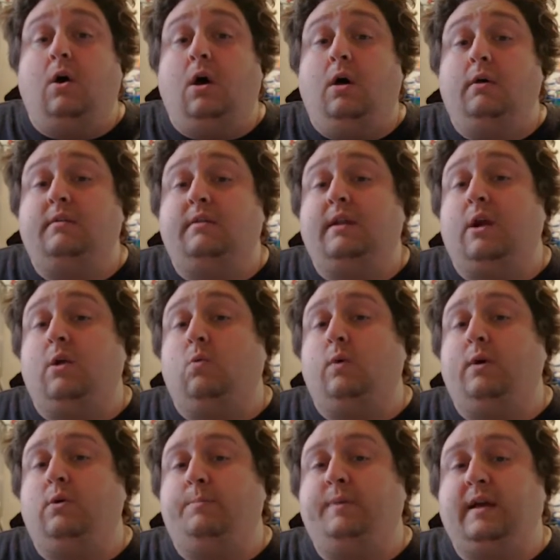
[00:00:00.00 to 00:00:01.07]
There
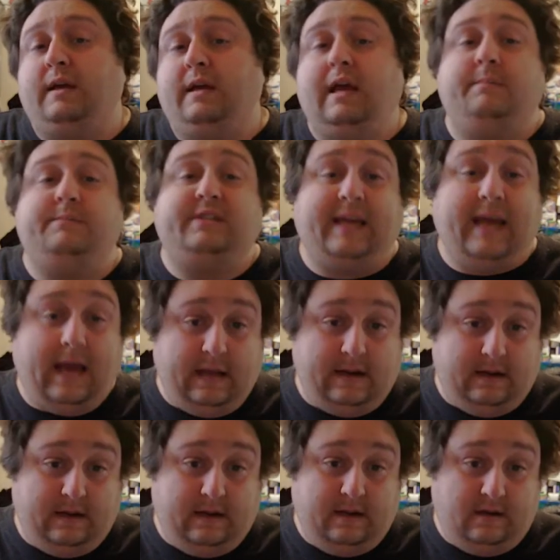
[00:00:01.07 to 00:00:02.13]
will be a Games of
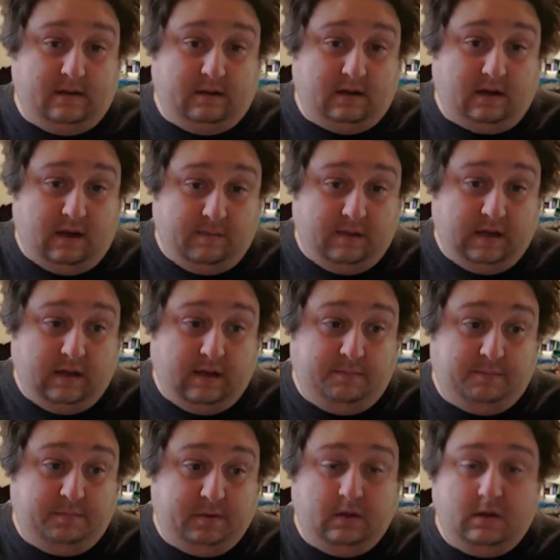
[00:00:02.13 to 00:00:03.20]
Canada coming up
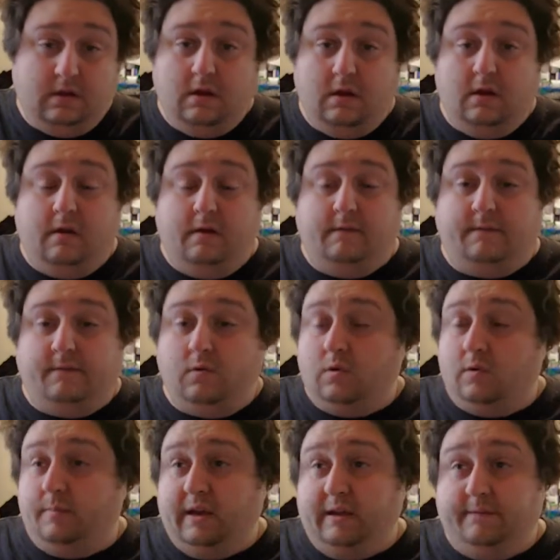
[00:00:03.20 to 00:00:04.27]
for
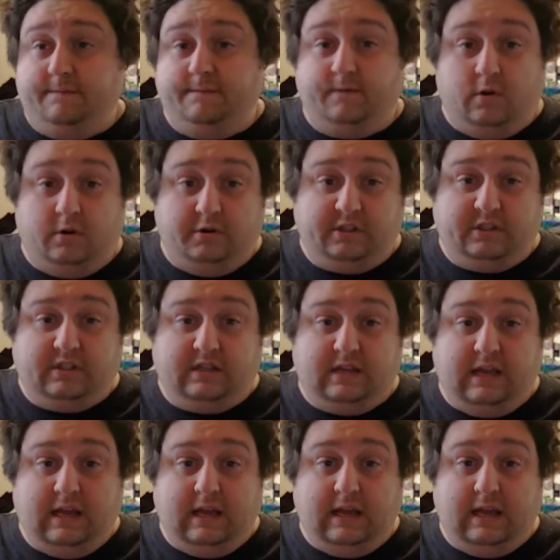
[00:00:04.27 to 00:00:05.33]
May 1st,
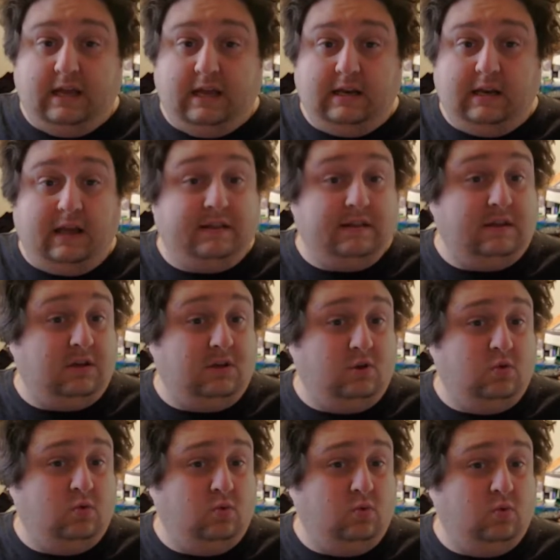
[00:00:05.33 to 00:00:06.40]
and I think you
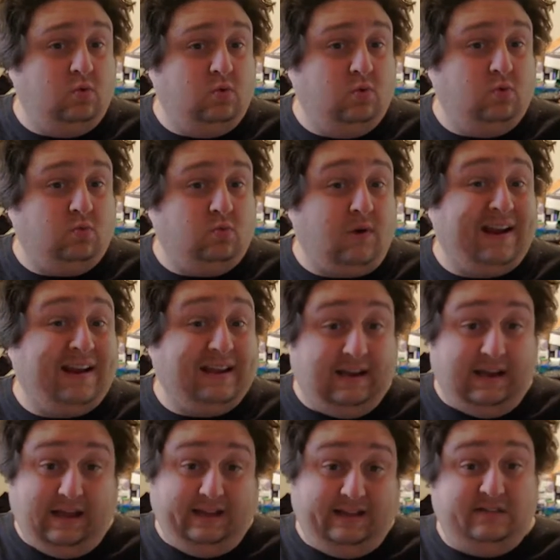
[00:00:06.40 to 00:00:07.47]
will
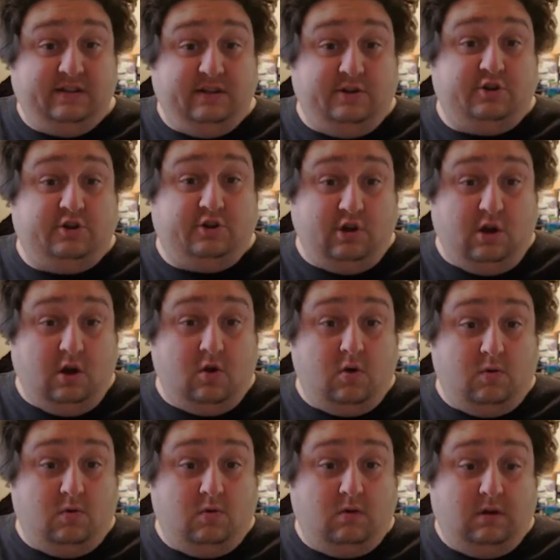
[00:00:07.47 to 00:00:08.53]
recognize this show
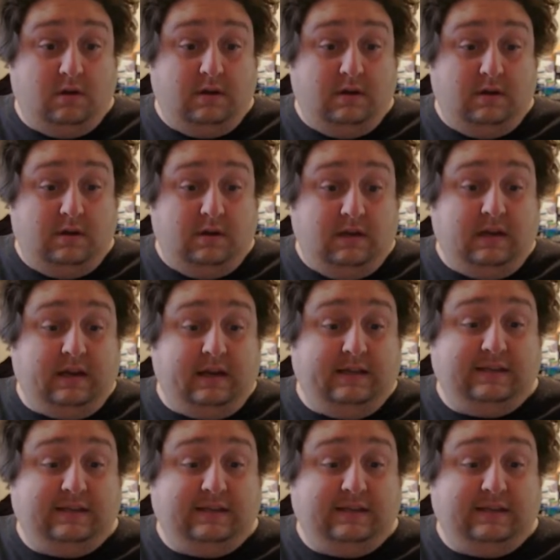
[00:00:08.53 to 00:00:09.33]
because it